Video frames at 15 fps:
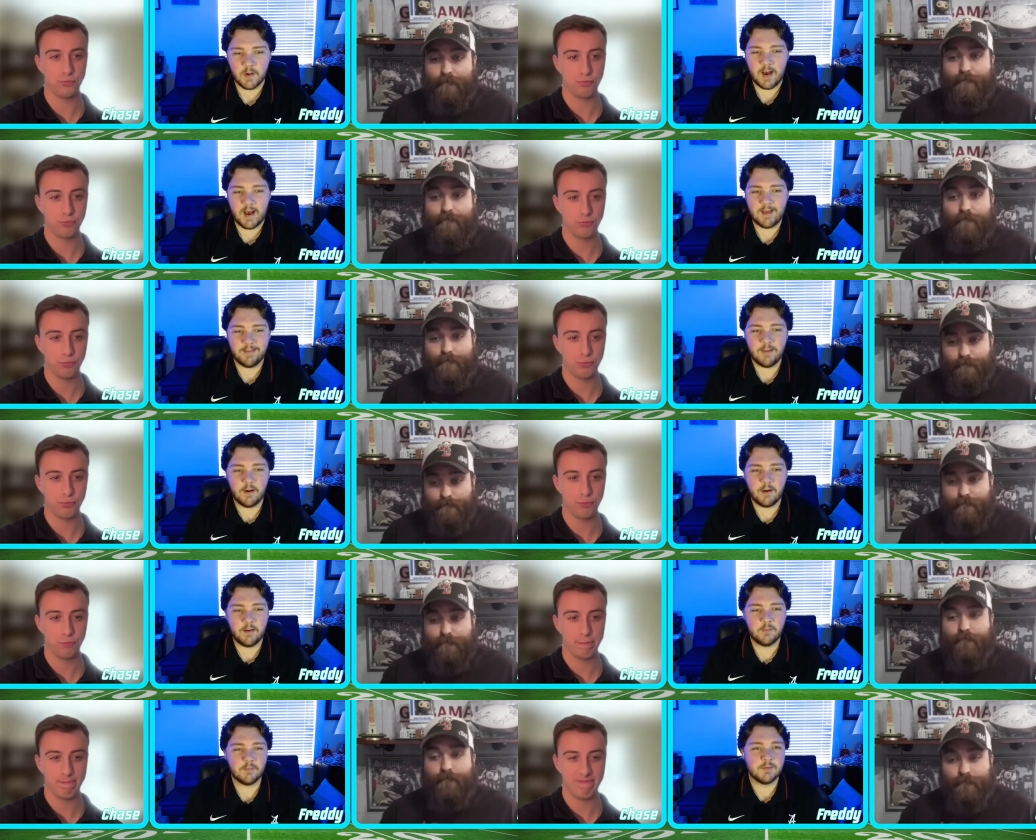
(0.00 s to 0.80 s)
Speaker 1: I thought it
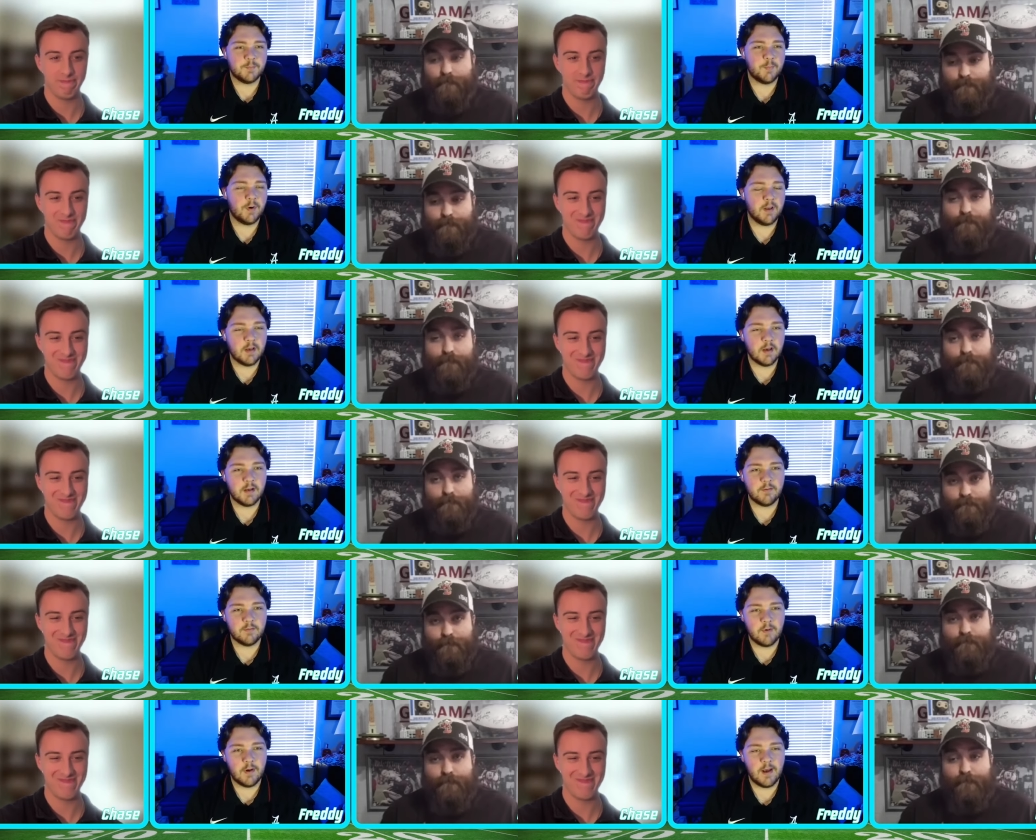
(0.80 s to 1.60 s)
was pretty cut and
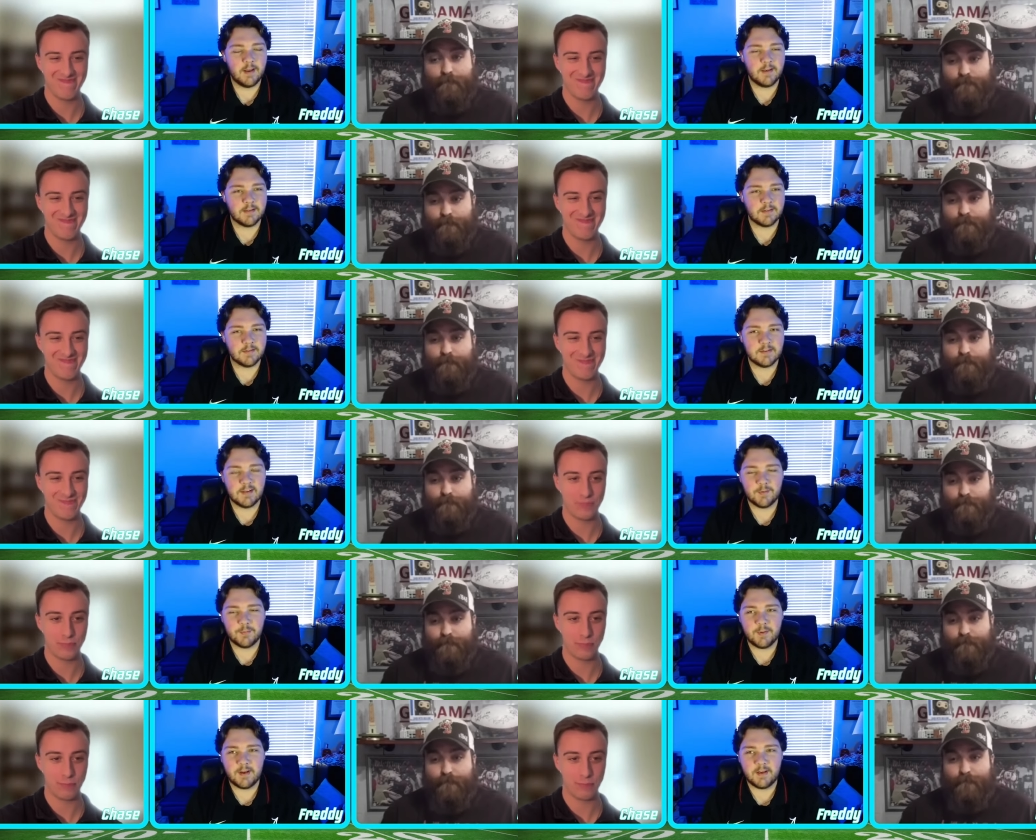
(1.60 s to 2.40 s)
dry
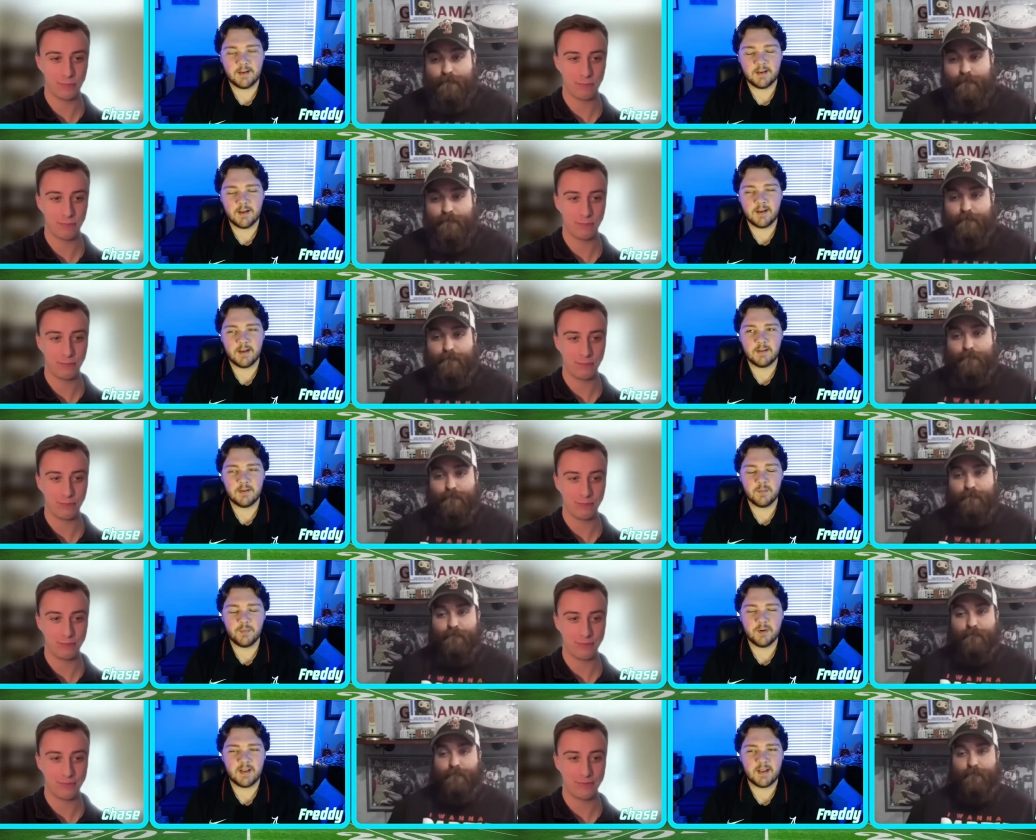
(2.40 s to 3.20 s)
considering uh, you
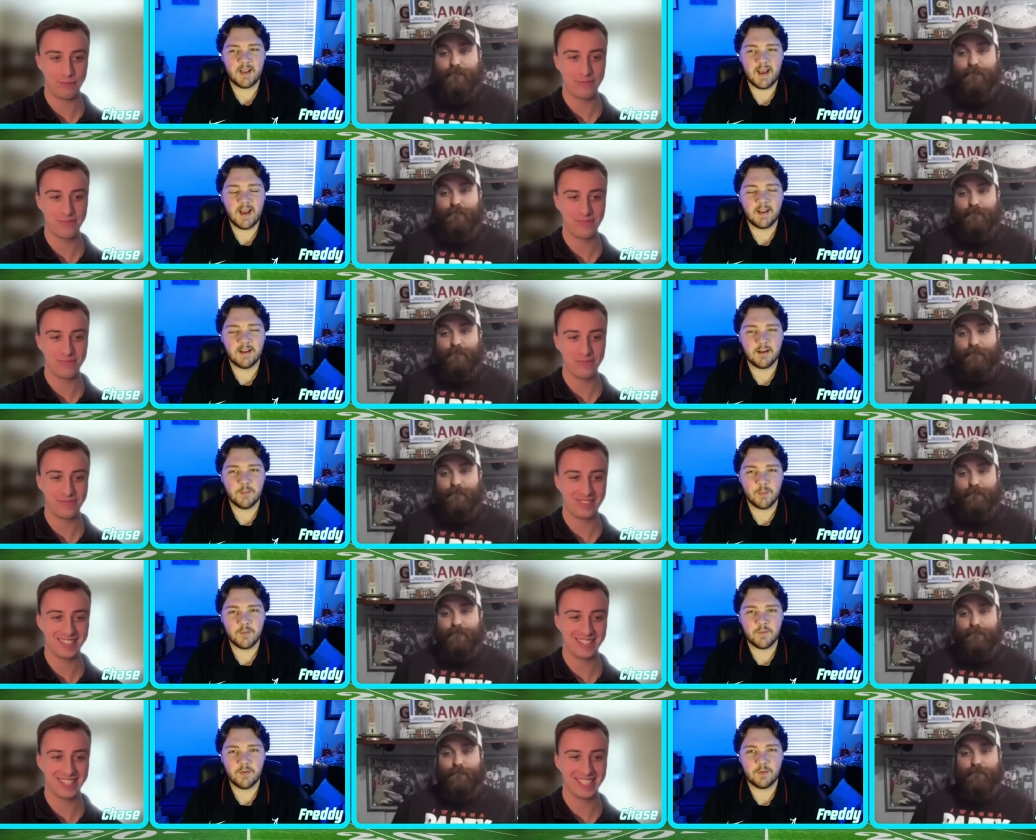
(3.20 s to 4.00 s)
put a guy at number
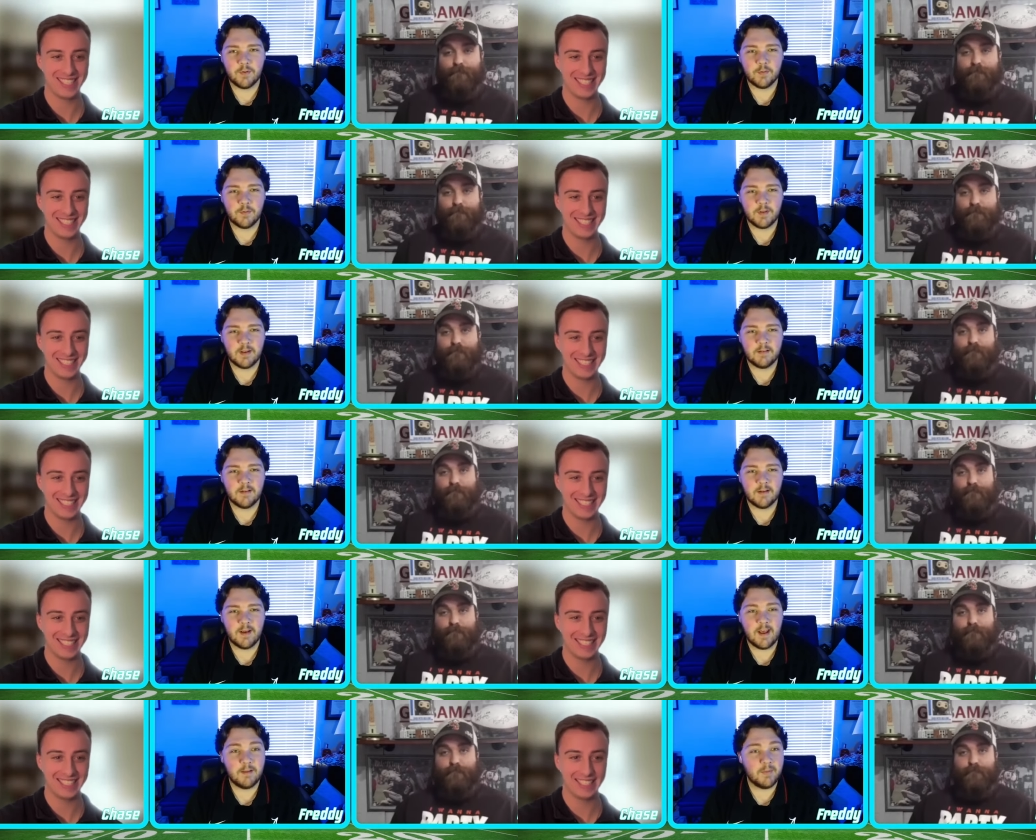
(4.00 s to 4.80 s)
two that uh,
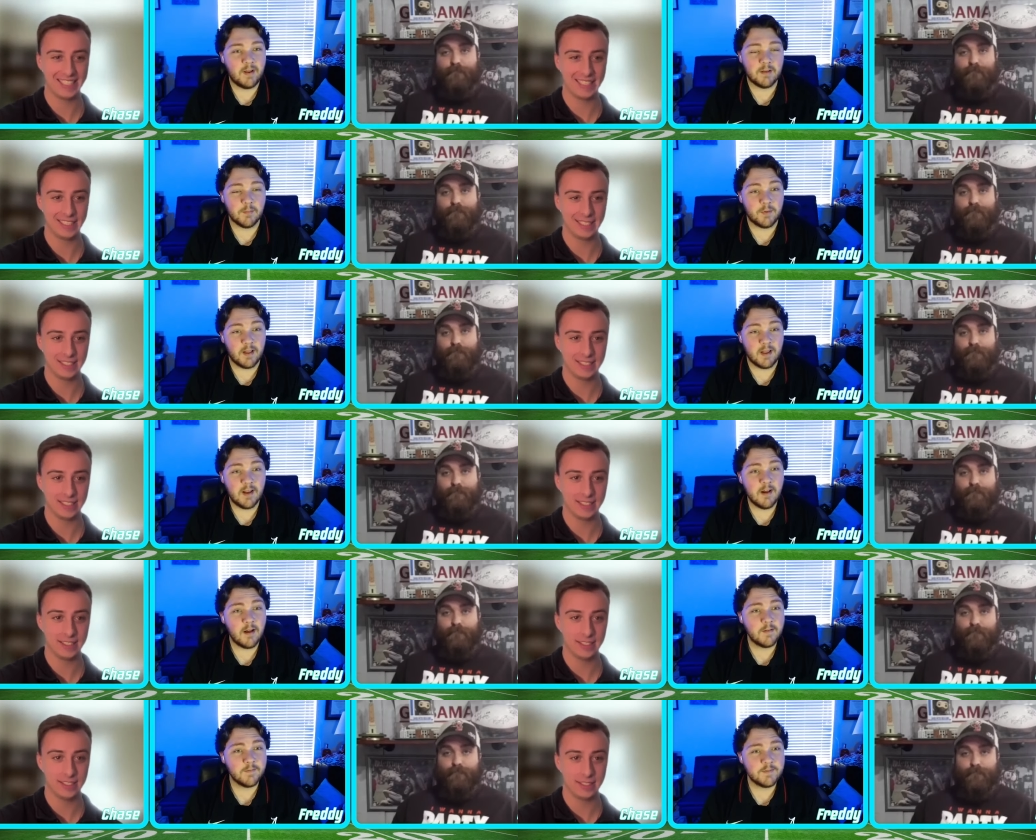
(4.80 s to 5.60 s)
hadn't made the
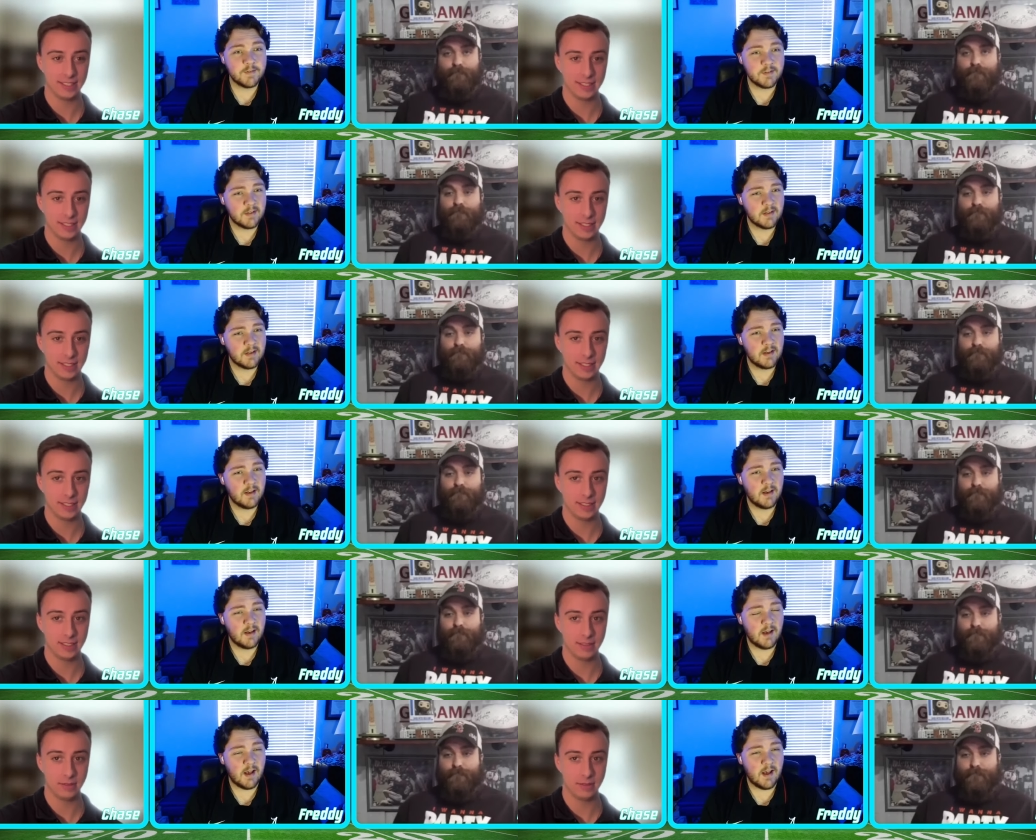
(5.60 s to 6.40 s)
playoffs
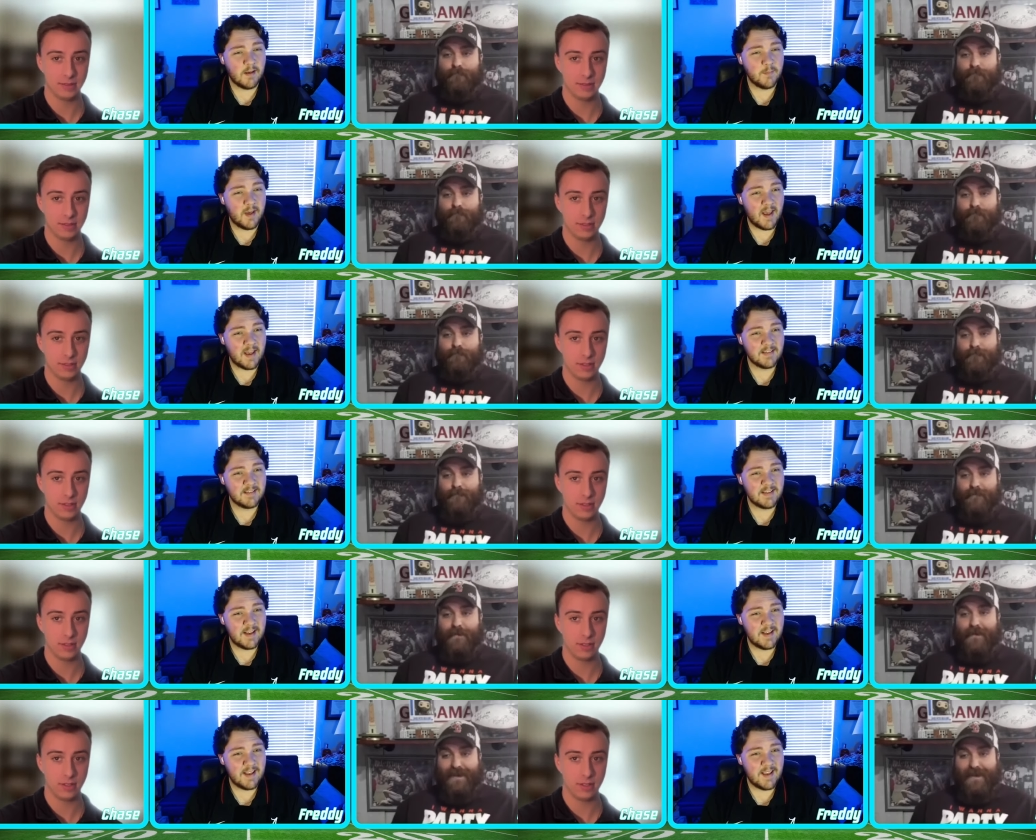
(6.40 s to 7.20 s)
um, as
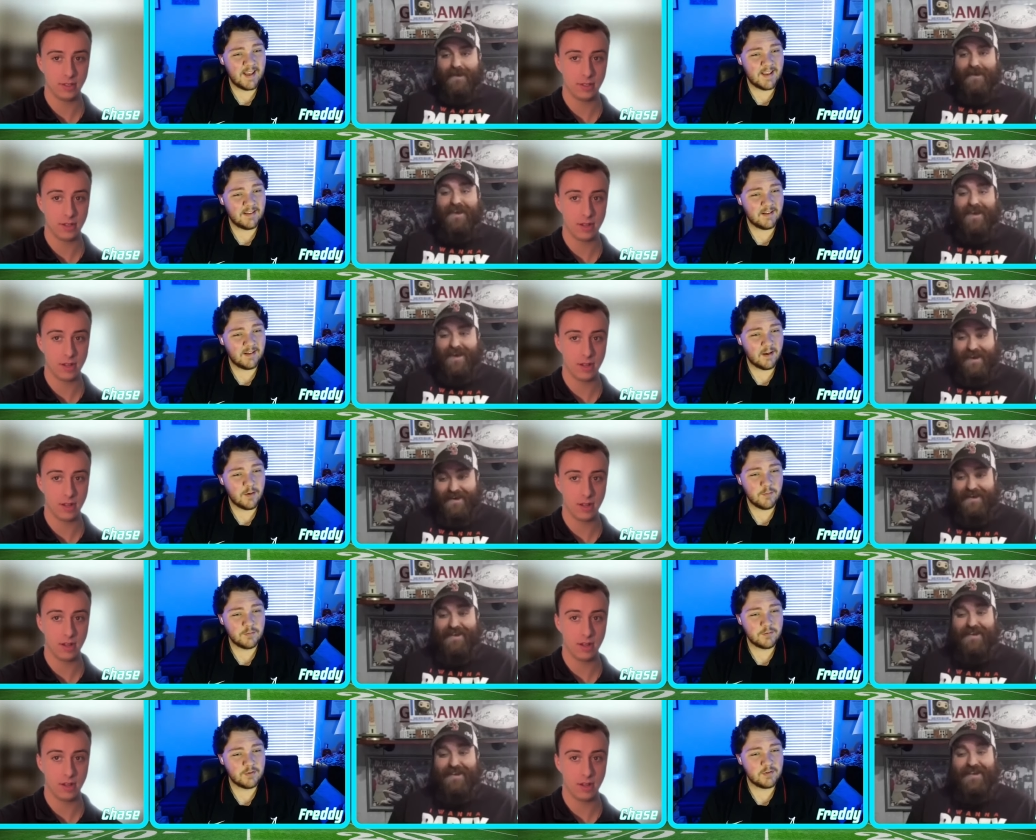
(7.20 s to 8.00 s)
a head
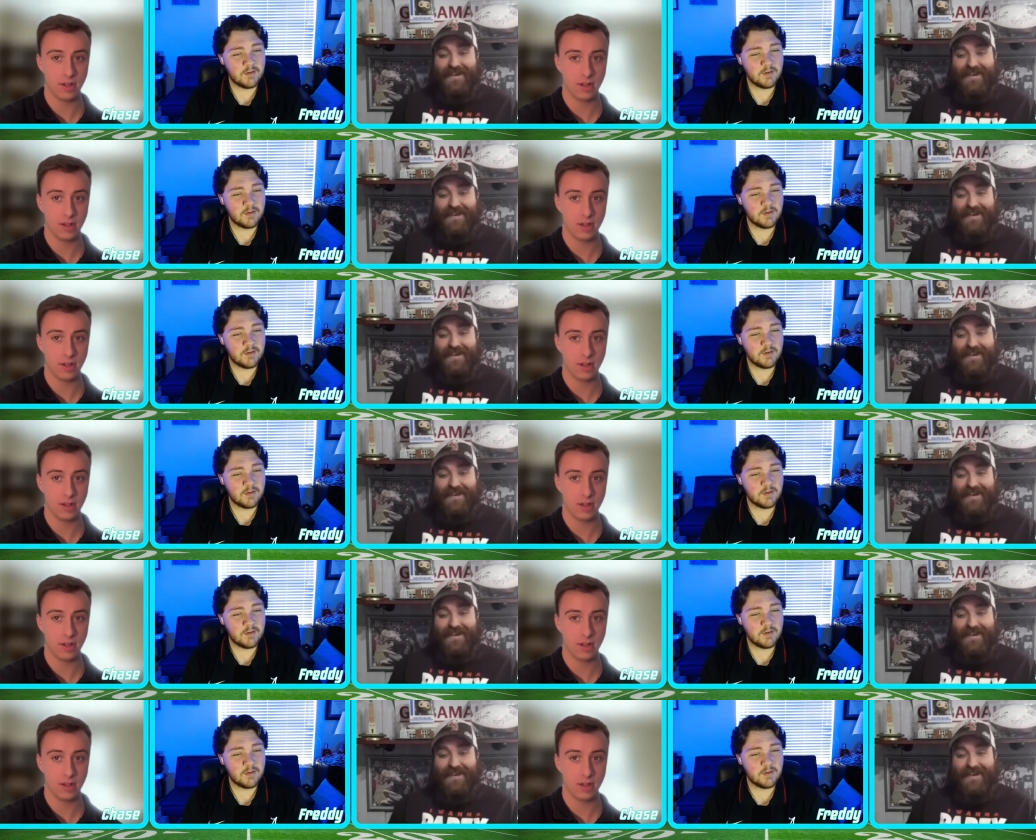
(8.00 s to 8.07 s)
coach,